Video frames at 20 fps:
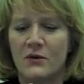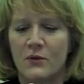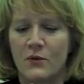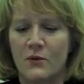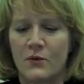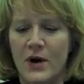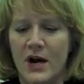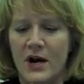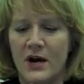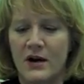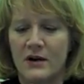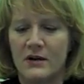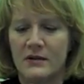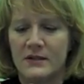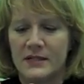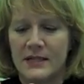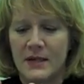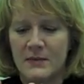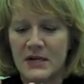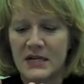where
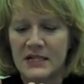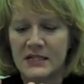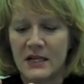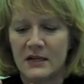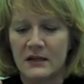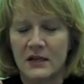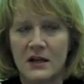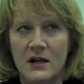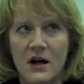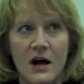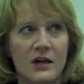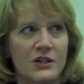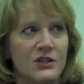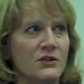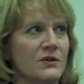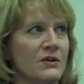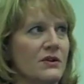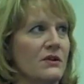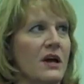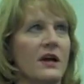somebody suddenly calls you
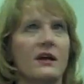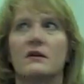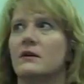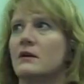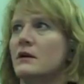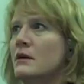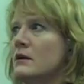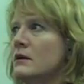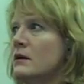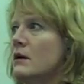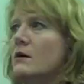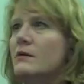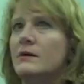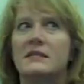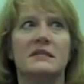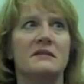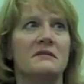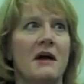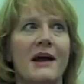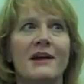and you're like, oh,
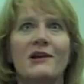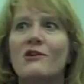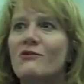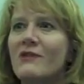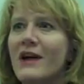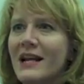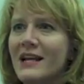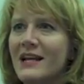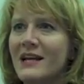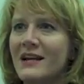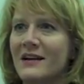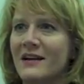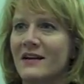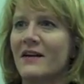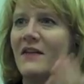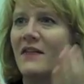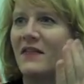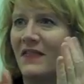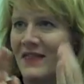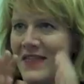it's night already?
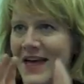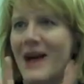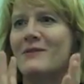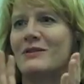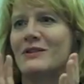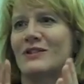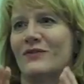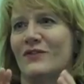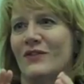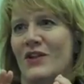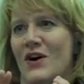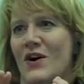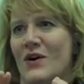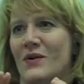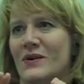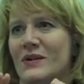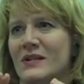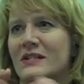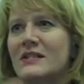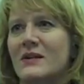That was flow.
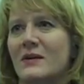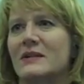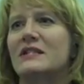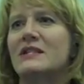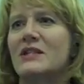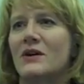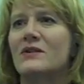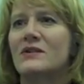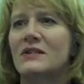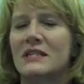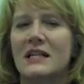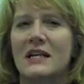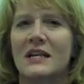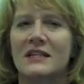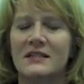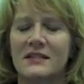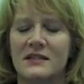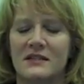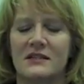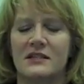So it's those
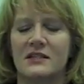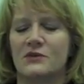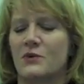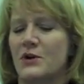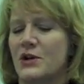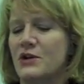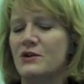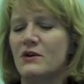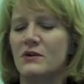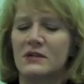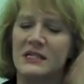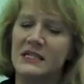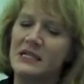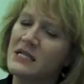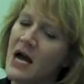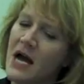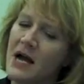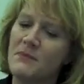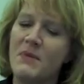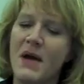instances where you don't see
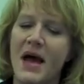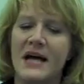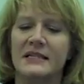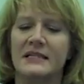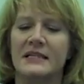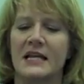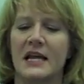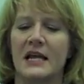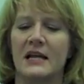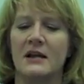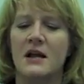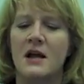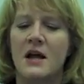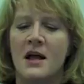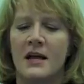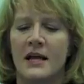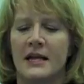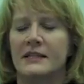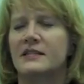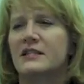time passing and
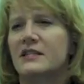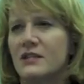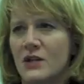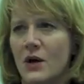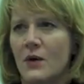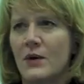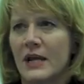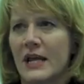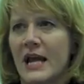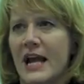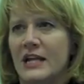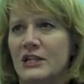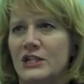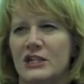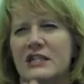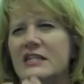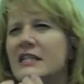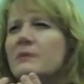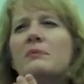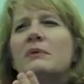it's so
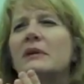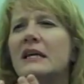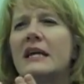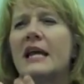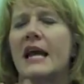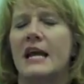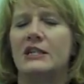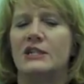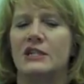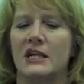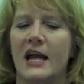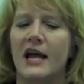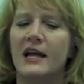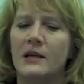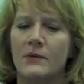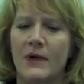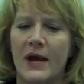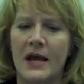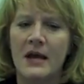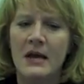engaged, deeply engaging.
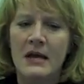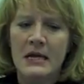Anyway,